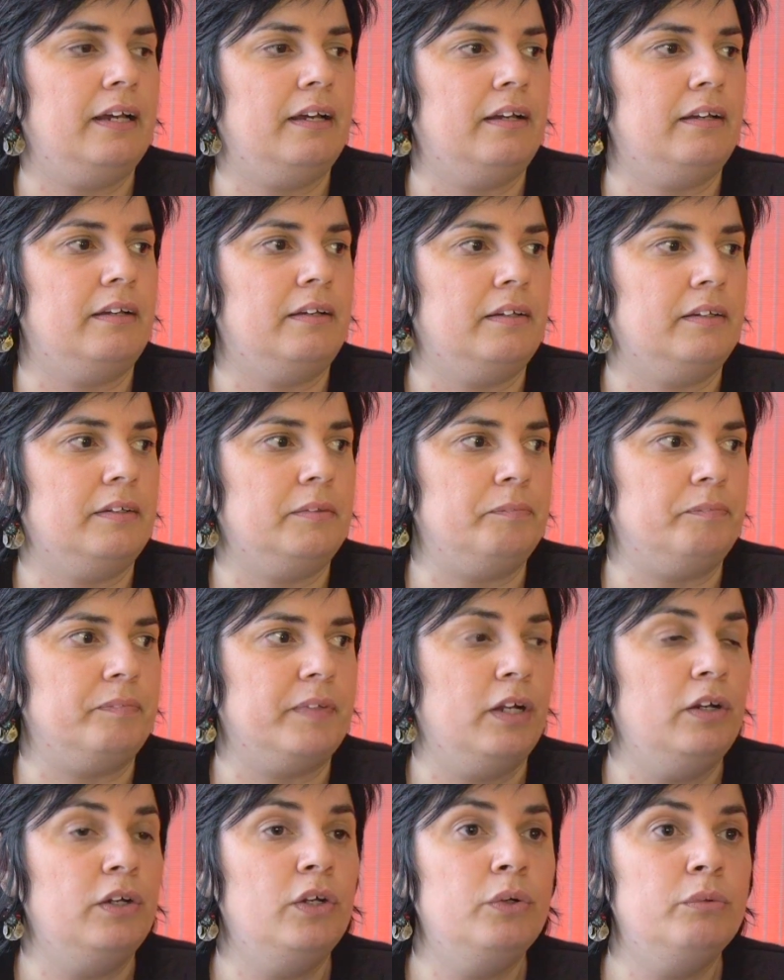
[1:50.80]

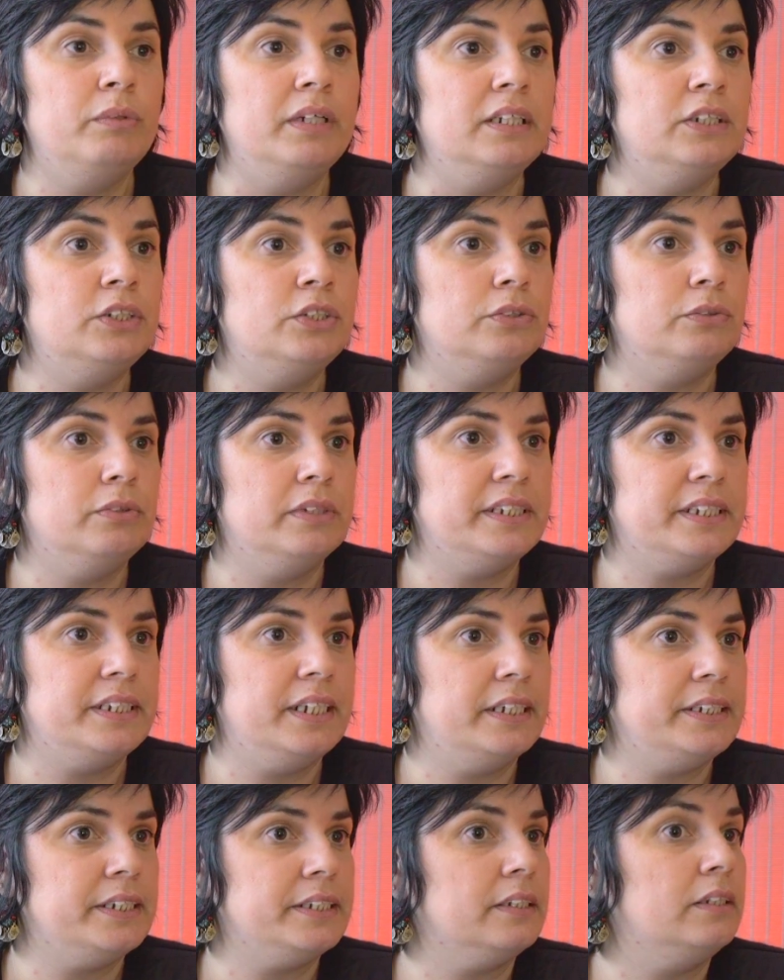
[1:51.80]
uh, allowing to
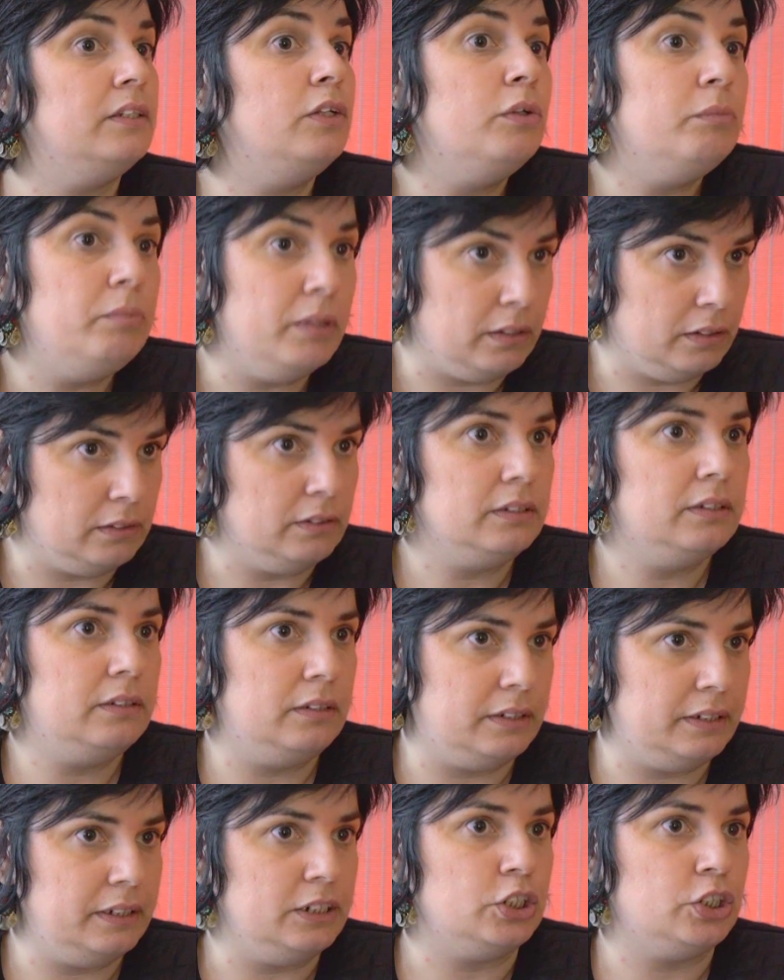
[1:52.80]
assess global
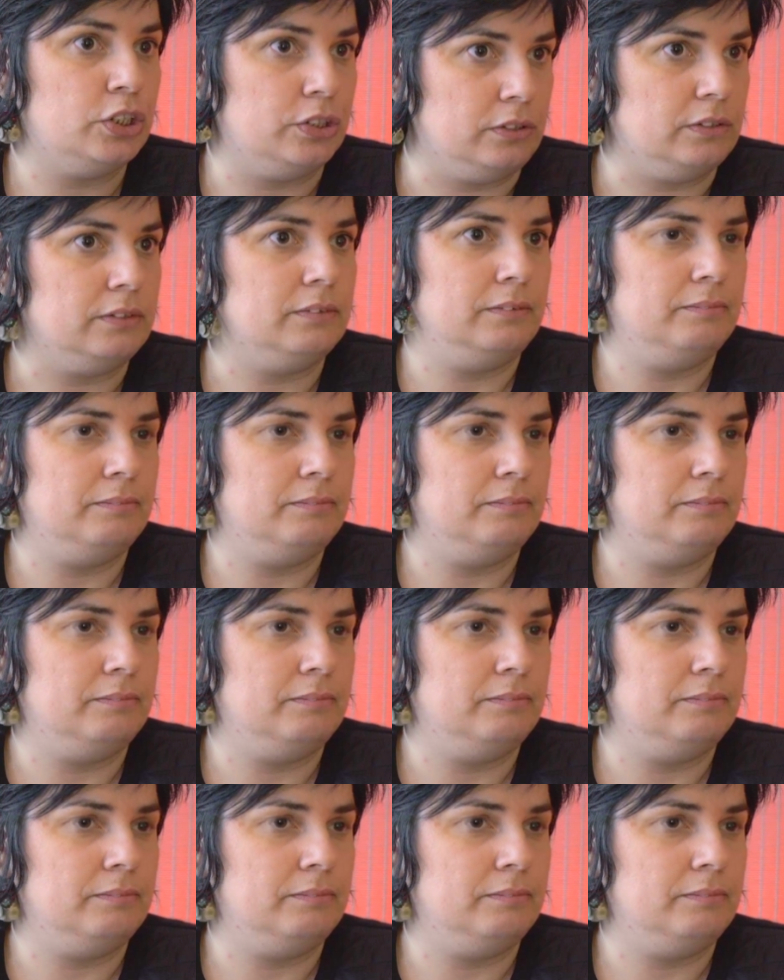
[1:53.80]
cognition.